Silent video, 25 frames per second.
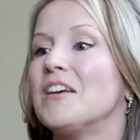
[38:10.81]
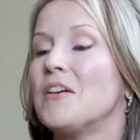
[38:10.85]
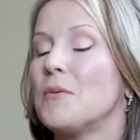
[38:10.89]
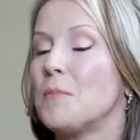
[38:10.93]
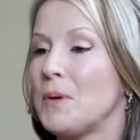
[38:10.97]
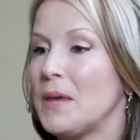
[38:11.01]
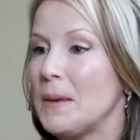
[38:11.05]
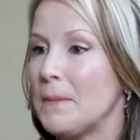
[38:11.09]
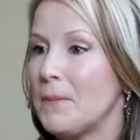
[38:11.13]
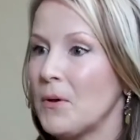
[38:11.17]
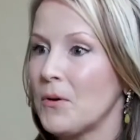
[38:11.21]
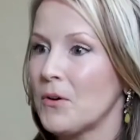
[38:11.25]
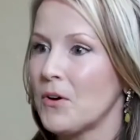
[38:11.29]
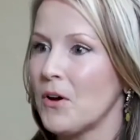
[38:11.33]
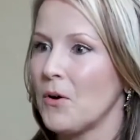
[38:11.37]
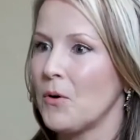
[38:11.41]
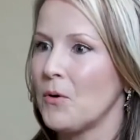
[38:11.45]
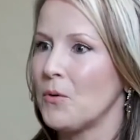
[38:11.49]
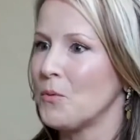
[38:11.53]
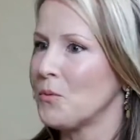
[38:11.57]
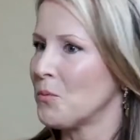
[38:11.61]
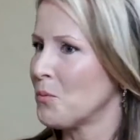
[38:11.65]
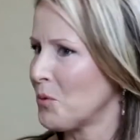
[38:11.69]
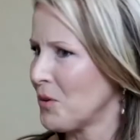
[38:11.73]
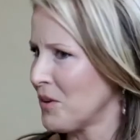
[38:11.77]
People
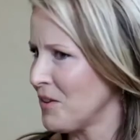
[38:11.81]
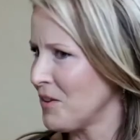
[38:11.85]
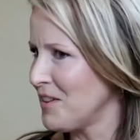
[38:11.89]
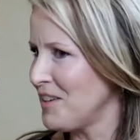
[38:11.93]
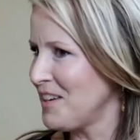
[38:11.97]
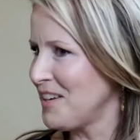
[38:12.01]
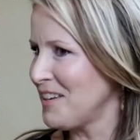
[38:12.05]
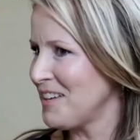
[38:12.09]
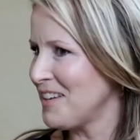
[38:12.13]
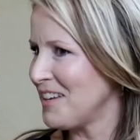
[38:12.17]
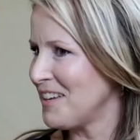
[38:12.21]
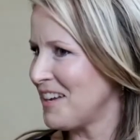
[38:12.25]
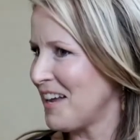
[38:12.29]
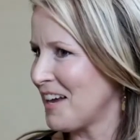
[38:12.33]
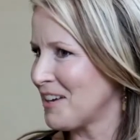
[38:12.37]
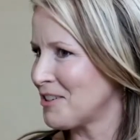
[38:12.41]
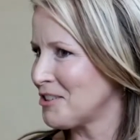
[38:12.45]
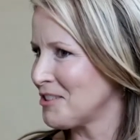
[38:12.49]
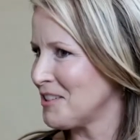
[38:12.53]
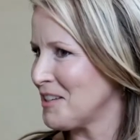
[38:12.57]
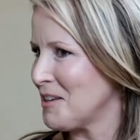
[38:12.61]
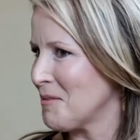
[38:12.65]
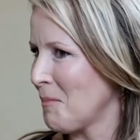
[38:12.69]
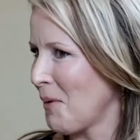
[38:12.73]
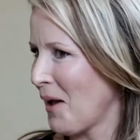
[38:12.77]
go, really? It
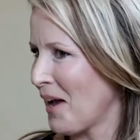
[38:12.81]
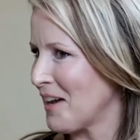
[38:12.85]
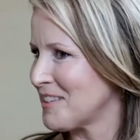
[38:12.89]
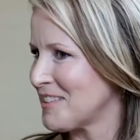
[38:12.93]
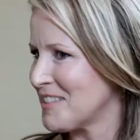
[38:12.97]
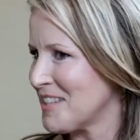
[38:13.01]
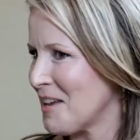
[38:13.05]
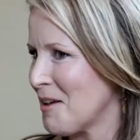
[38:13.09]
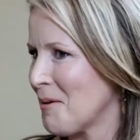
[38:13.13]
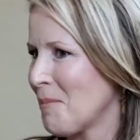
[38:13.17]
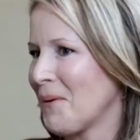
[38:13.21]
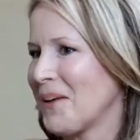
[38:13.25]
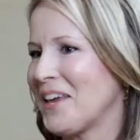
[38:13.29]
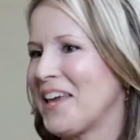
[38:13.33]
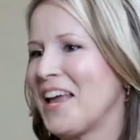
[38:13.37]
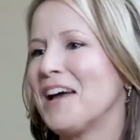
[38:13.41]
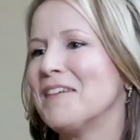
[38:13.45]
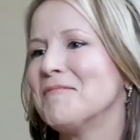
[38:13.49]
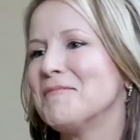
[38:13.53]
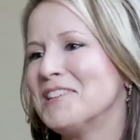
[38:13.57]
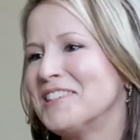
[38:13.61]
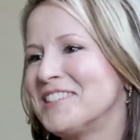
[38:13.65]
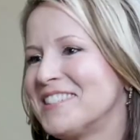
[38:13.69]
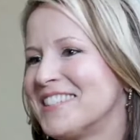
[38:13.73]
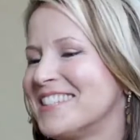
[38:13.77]
actually impacts the
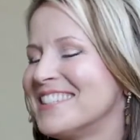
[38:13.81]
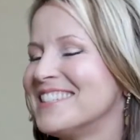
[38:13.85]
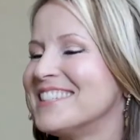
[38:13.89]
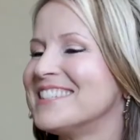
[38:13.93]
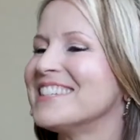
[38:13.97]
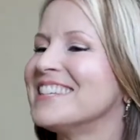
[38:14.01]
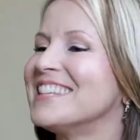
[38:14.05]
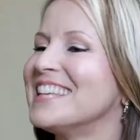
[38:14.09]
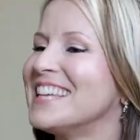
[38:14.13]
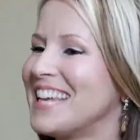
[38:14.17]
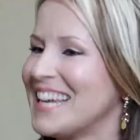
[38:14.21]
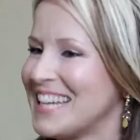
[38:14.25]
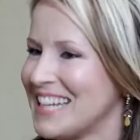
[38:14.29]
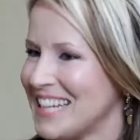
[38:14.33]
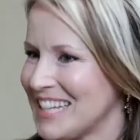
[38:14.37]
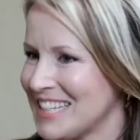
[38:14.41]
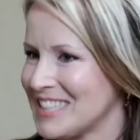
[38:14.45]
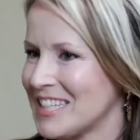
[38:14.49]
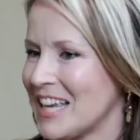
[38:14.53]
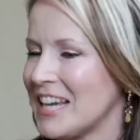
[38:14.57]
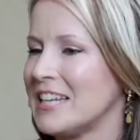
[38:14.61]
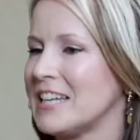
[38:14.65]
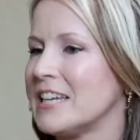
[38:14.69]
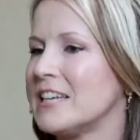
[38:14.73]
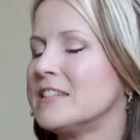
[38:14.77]
hippocampus? And so they get
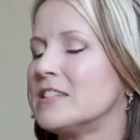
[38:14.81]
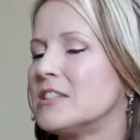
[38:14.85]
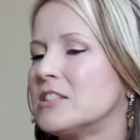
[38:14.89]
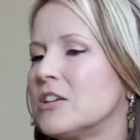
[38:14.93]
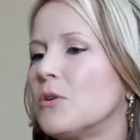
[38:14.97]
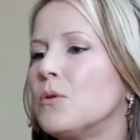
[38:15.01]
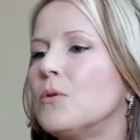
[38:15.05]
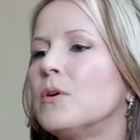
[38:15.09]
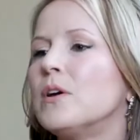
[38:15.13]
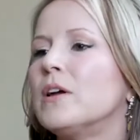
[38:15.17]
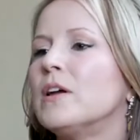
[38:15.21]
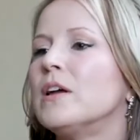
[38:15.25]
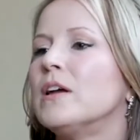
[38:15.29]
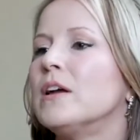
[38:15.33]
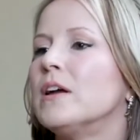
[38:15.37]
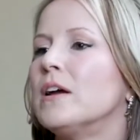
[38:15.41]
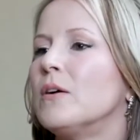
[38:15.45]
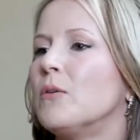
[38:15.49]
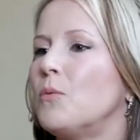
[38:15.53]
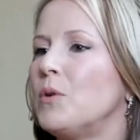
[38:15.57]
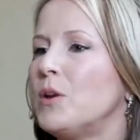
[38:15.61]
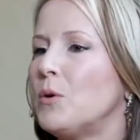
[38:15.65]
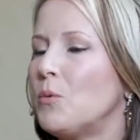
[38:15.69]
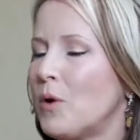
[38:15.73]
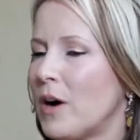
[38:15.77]
excited. So
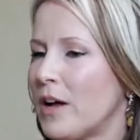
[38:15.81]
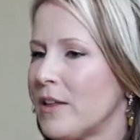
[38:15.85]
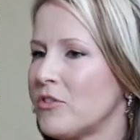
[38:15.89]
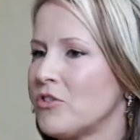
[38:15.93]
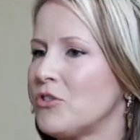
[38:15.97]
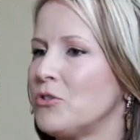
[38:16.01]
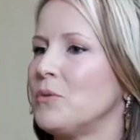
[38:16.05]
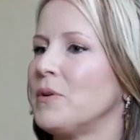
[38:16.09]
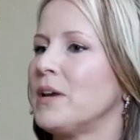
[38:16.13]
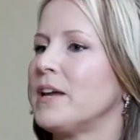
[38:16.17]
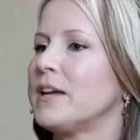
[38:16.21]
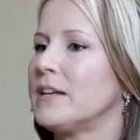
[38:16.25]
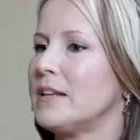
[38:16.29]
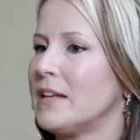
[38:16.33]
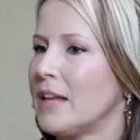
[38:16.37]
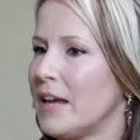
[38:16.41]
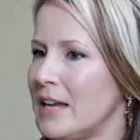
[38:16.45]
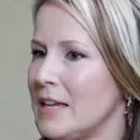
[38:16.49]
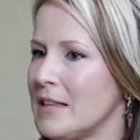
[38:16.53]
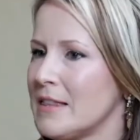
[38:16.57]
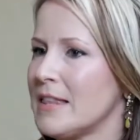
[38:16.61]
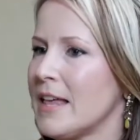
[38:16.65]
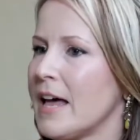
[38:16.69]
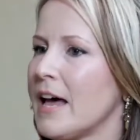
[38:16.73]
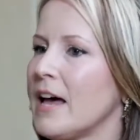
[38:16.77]
we want to
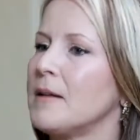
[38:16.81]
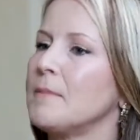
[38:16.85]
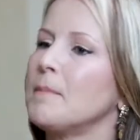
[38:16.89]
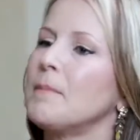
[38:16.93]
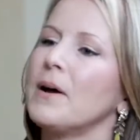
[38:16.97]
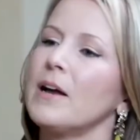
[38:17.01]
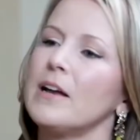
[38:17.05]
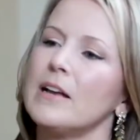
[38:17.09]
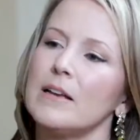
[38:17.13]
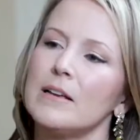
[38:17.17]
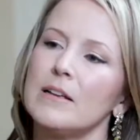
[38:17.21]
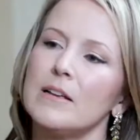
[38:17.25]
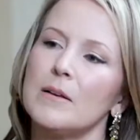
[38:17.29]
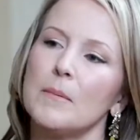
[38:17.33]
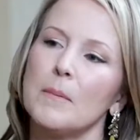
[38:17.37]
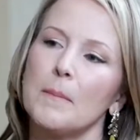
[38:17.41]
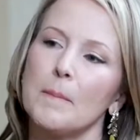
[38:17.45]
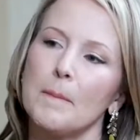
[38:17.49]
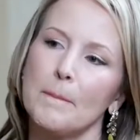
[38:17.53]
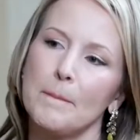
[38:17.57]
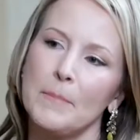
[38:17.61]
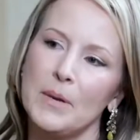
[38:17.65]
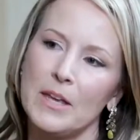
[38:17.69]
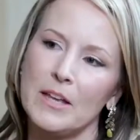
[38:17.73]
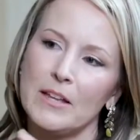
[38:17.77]
ignite that by
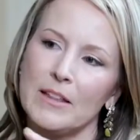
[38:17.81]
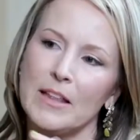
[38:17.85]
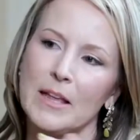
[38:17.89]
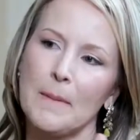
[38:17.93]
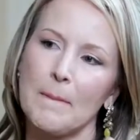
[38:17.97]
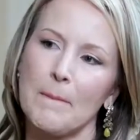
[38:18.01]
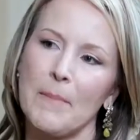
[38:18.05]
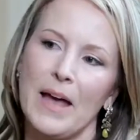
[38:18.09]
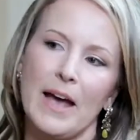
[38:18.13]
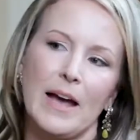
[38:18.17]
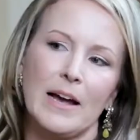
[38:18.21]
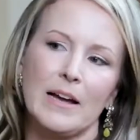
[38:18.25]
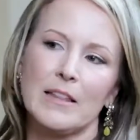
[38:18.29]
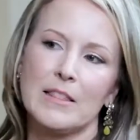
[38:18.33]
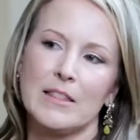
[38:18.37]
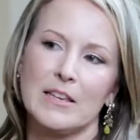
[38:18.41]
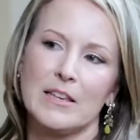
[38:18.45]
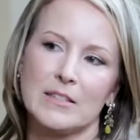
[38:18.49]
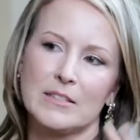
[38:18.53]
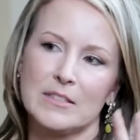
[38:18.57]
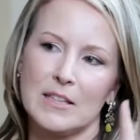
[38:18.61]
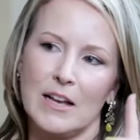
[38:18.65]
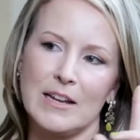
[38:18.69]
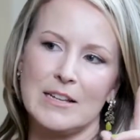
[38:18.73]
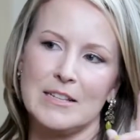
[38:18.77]
peeling back
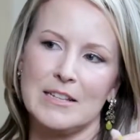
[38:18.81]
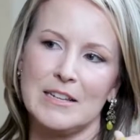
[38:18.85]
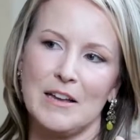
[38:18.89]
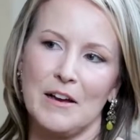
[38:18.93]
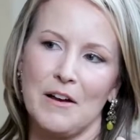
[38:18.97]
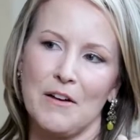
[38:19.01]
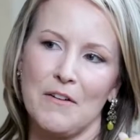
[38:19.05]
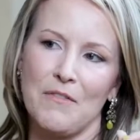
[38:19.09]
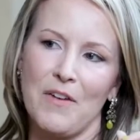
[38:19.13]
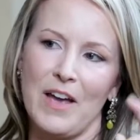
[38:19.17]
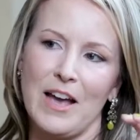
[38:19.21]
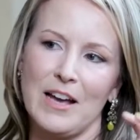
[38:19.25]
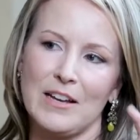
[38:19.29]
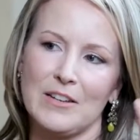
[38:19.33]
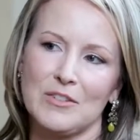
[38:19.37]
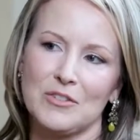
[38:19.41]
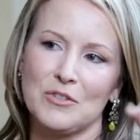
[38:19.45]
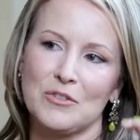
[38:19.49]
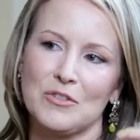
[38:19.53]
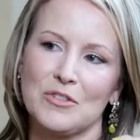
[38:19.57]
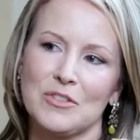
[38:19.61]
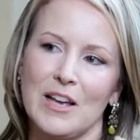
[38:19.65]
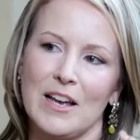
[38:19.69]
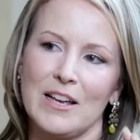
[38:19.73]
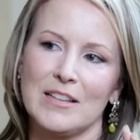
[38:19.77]
this idea of
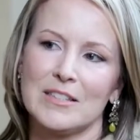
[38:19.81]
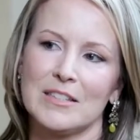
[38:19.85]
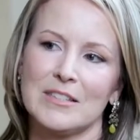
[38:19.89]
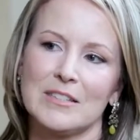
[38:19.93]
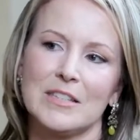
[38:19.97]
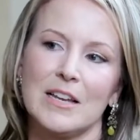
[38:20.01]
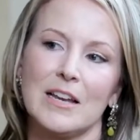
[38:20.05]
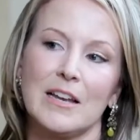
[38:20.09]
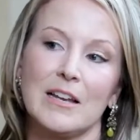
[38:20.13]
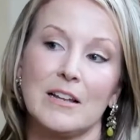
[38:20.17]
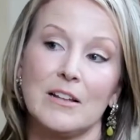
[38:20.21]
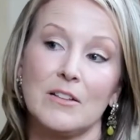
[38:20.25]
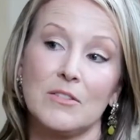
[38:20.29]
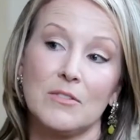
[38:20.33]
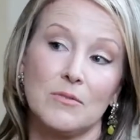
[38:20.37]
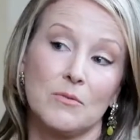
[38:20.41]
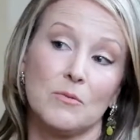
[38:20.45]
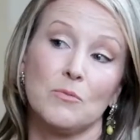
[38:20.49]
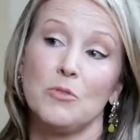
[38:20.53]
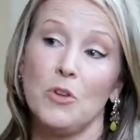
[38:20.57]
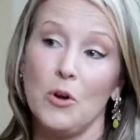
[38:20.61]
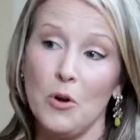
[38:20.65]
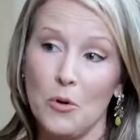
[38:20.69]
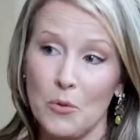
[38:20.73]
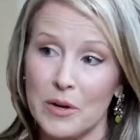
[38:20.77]
exercise and saying,
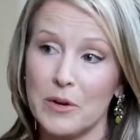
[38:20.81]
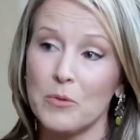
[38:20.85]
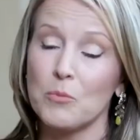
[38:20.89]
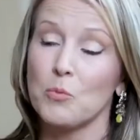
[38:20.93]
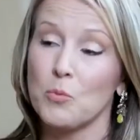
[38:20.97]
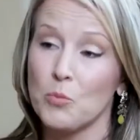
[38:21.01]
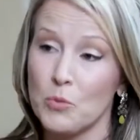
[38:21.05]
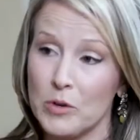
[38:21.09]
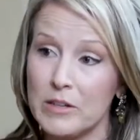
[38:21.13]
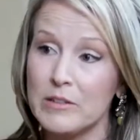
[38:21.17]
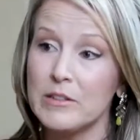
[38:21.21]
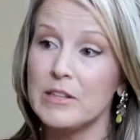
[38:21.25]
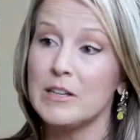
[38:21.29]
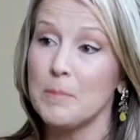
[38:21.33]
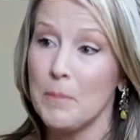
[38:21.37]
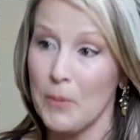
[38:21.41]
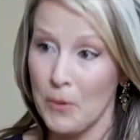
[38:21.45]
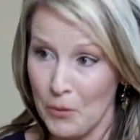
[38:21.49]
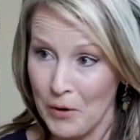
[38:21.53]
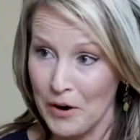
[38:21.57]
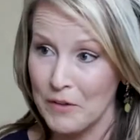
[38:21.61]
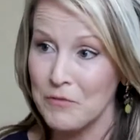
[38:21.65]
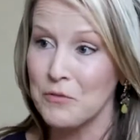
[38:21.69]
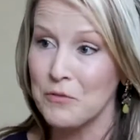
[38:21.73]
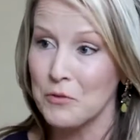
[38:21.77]
no, it really
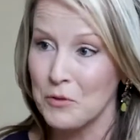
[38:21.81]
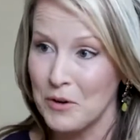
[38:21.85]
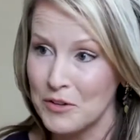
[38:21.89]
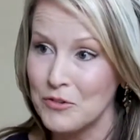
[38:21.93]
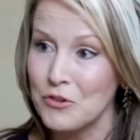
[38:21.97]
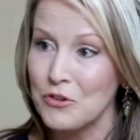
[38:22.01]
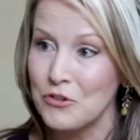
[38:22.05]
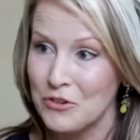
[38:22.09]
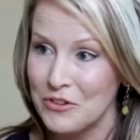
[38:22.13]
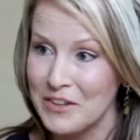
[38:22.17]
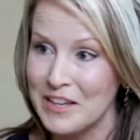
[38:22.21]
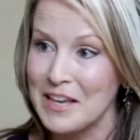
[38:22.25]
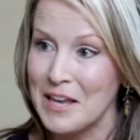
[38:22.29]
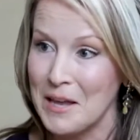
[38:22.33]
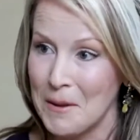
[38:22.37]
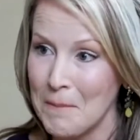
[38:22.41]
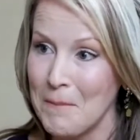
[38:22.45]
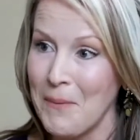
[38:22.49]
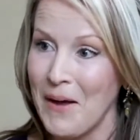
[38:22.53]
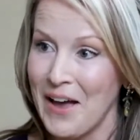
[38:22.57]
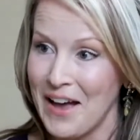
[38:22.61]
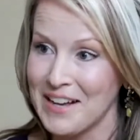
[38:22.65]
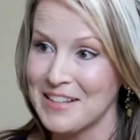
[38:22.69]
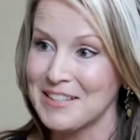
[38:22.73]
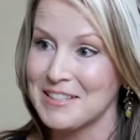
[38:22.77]
preferentially
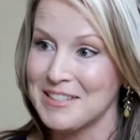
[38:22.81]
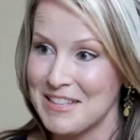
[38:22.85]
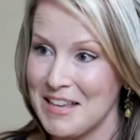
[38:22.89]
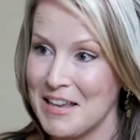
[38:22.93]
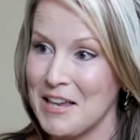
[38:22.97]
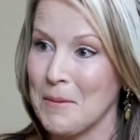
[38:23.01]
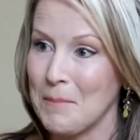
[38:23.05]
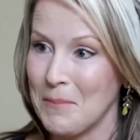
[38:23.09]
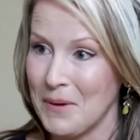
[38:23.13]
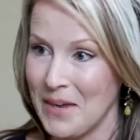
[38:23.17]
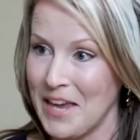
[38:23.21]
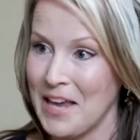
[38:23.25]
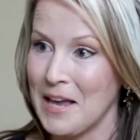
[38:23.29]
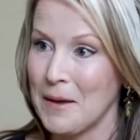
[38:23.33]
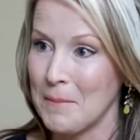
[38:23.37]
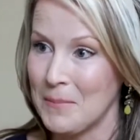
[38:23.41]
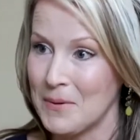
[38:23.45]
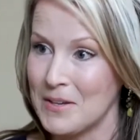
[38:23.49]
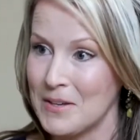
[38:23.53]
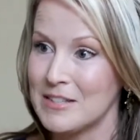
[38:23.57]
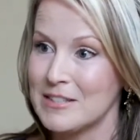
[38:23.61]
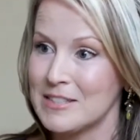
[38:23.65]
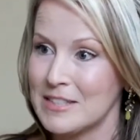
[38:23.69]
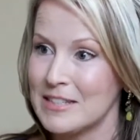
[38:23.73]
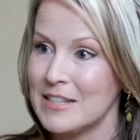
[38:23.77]
impacts the
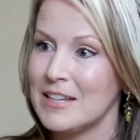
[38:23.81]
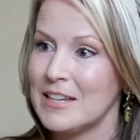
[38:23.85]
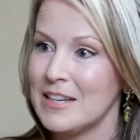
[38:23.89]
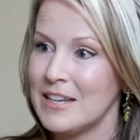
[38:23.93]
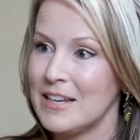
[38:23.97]
hippocampus.